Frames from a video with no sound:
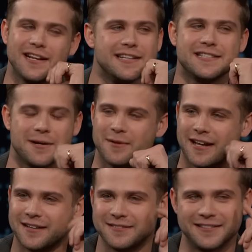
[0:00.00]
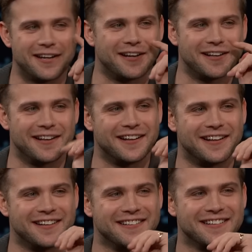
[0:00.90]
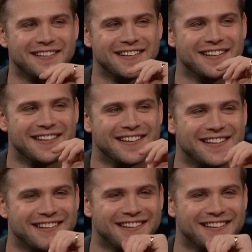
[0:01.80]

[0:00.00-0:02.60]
they didn't tell me they that. didn't no, tell no, you no.